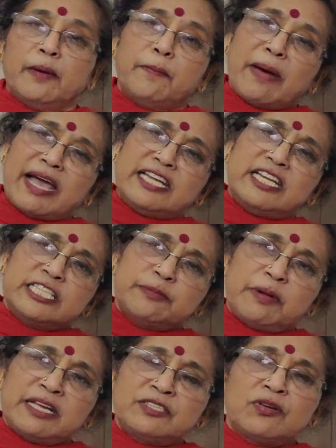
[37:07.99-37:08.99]
Minus
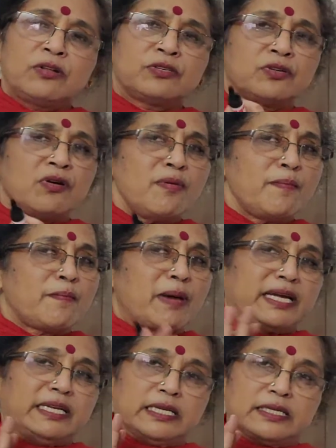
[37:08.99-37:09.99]
plus also
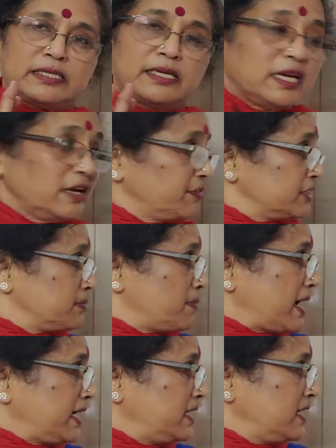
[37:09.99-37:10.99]
minus. If it's
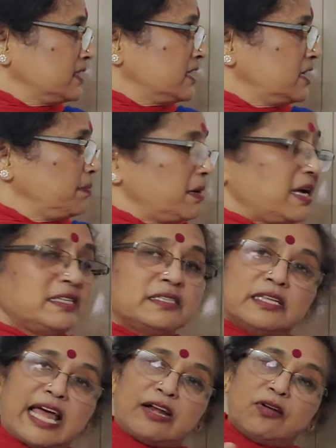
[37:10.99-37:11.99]
minus and a plus,
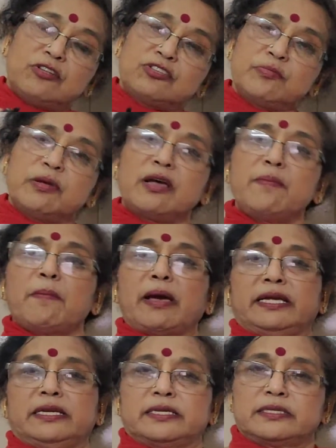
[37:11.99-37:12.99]
that will also become
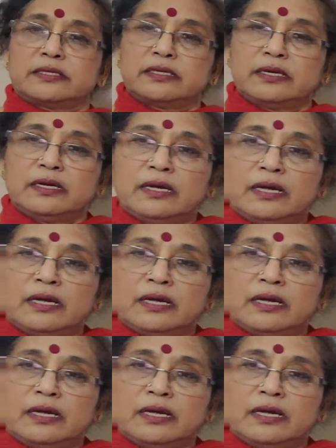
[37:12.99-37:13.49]
minus.